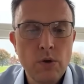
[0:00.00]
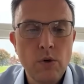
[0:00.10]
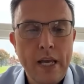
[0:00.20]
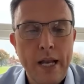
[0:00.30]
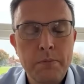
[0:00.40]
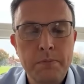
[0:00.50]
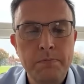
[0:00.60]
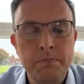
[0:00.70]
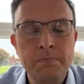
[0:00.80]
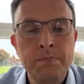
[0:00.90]
good gallop,
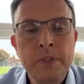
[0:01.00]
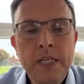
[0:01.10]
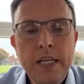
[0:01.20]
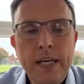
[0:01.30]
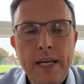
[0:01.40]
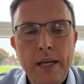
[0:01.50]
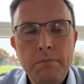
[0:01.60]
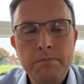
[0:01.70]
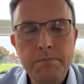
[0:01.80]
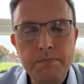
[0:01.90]

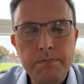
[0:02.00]
I'm